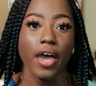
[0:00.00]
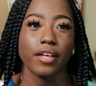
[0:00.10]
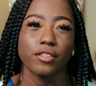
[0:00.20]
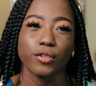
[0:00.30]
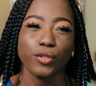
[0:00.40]

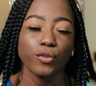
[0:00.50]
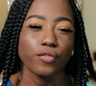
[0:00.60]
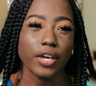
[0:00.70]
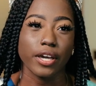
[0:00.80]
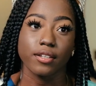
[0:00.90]
And though
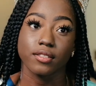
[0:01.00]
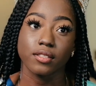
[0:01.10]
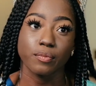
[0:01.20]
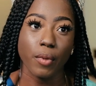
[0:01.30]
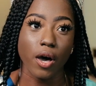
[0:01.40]
UVI is
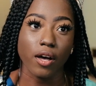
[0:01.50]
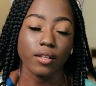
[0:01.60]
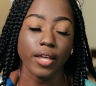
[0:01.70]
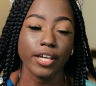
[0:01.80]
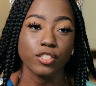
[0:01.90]

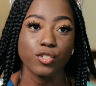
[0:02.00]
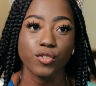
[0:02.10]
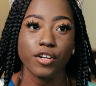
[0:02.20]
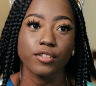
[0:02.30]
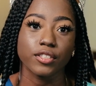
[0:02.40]
small, I
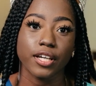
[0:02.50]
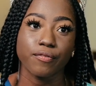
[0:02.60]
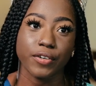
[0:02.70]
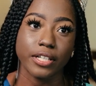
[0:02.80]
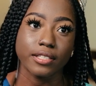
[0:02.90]
struggled at
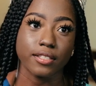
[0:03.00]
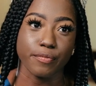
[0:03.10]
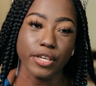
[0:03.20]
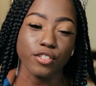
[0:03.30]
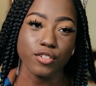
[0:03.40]
first to
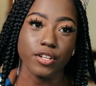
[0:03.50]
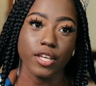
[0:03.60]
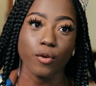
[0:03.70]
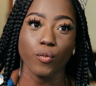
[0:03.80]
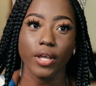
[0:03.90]
make sure
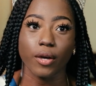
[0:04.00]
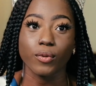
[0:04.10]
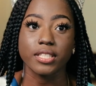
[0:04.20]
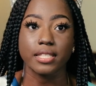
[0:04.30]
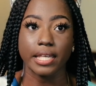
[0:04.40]
that what I
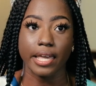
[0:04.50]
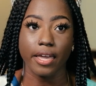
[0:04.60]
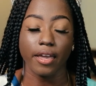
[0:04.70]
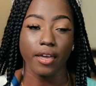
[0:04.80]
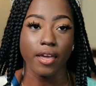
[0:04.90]
was saying